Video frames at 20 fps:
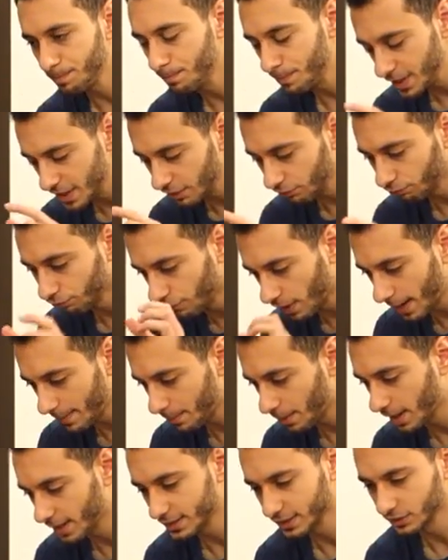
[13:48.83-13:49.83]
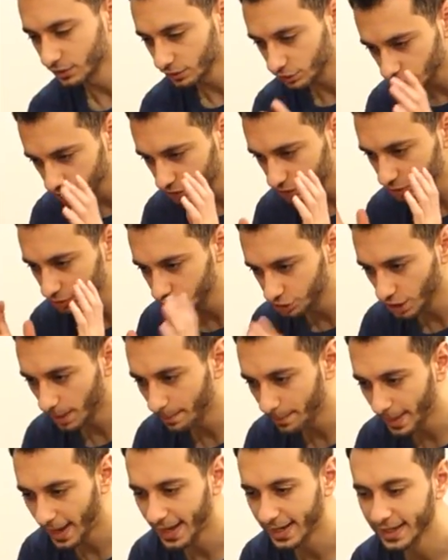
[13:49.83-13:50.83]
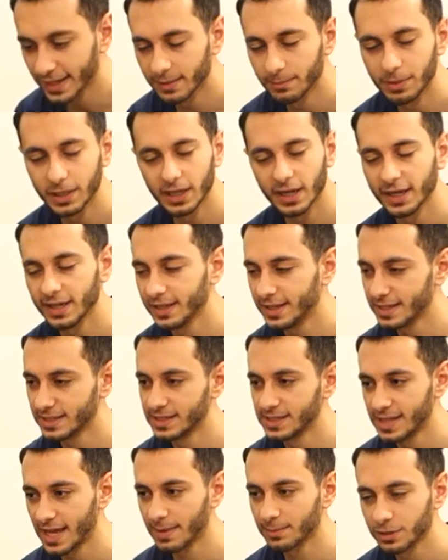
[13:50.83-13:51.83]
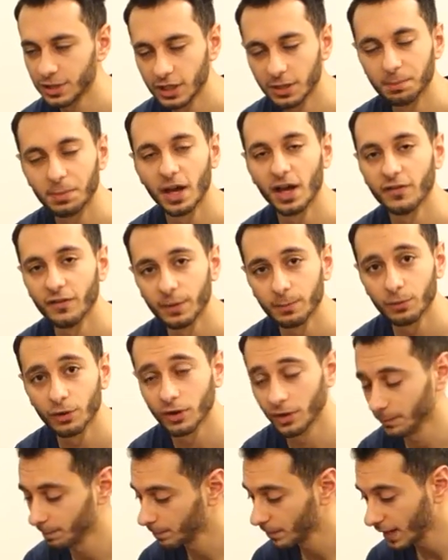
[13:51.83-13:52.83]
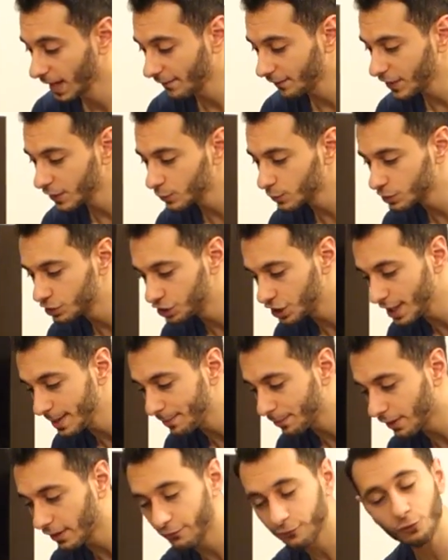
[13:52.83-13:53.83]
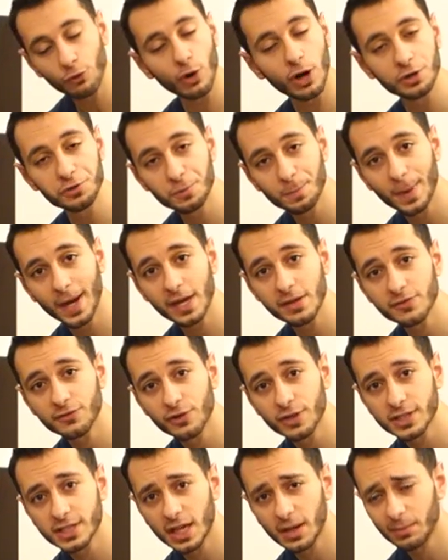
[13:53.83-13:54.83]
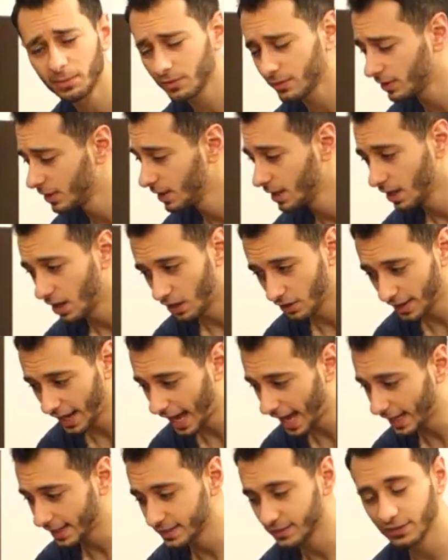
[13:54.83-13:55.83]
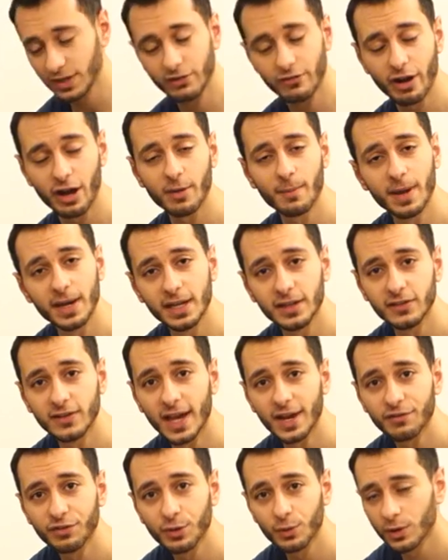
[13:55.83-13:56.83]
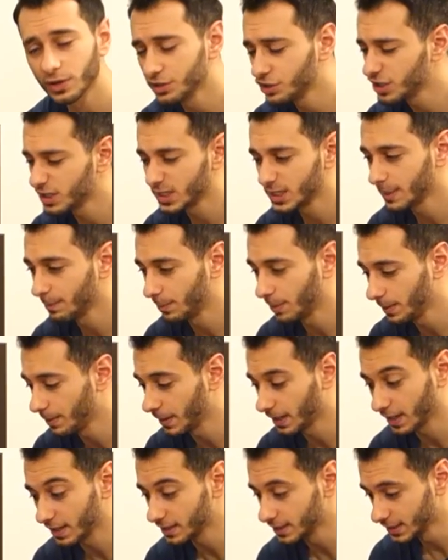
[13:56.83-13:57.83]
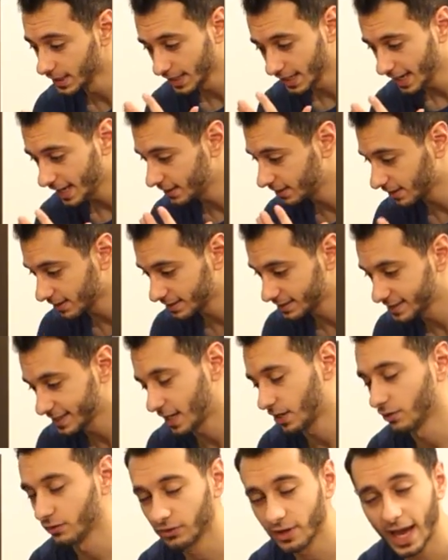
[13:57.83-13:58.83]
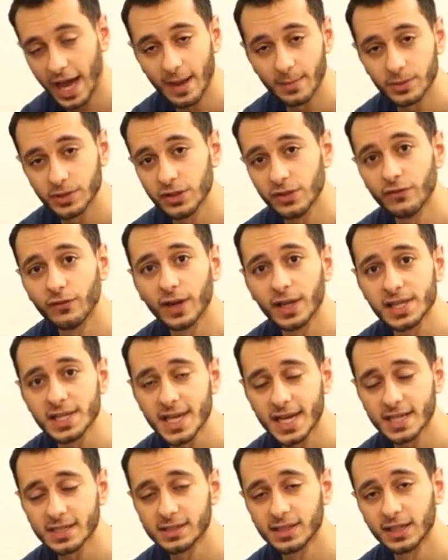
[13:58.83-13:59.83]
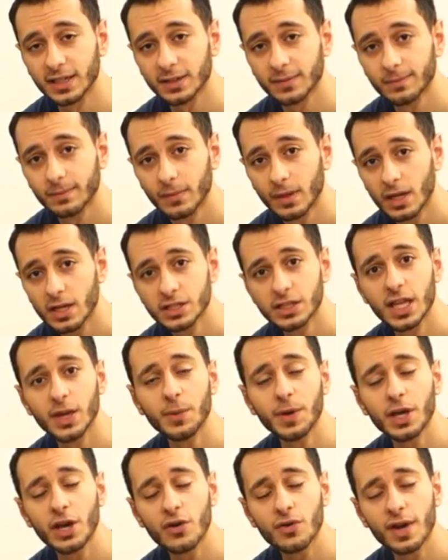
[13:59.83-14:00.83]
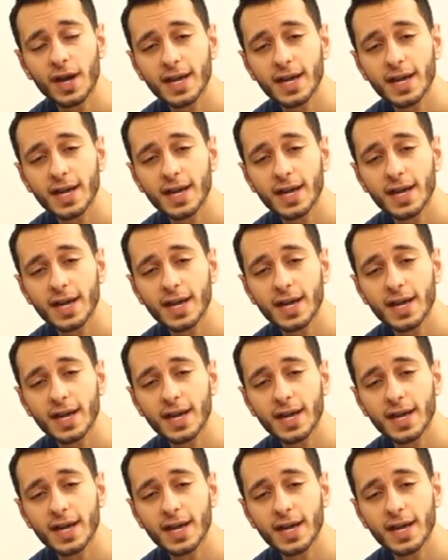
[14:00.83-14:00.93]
be the right person to just jump at it and be like, this is absolutely the perfect product. If this was cheaper at £400, for example, I'd actively recommend it to everyone, just simply because it does sound absolutely fantastic. So there we go,